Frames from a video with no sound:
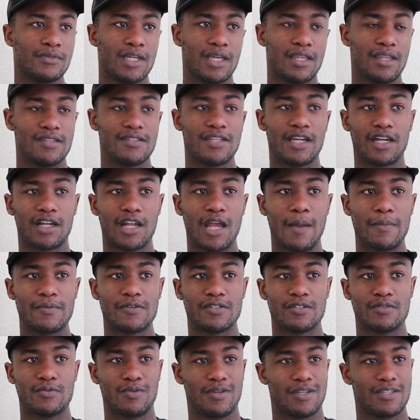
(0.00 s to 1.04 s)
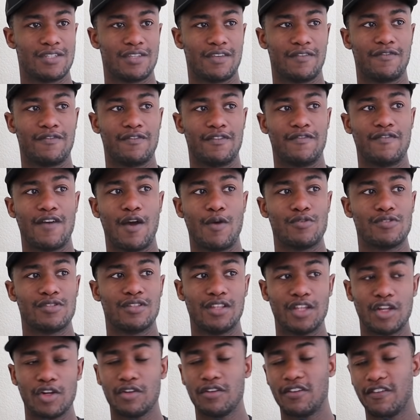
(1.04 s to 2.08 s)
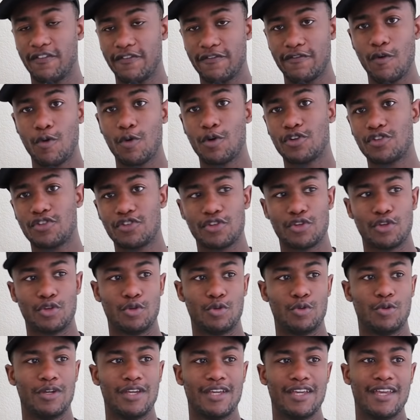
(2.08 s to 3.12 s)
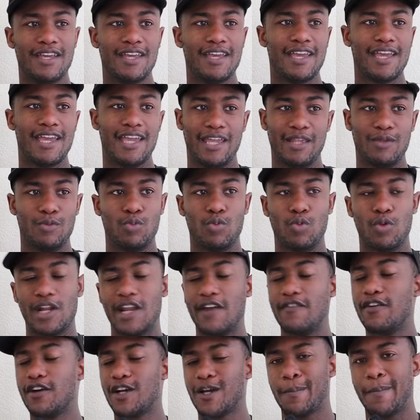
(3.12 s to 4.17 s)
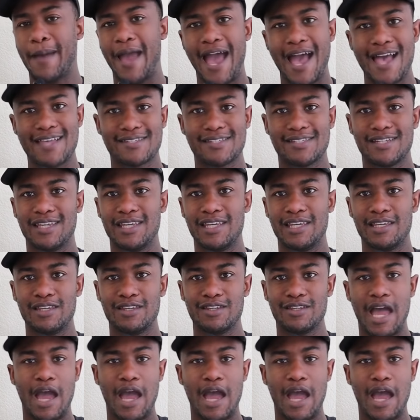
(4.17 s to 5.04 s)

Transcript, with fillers: And the second option was if I was literally forced to in whatever capacity.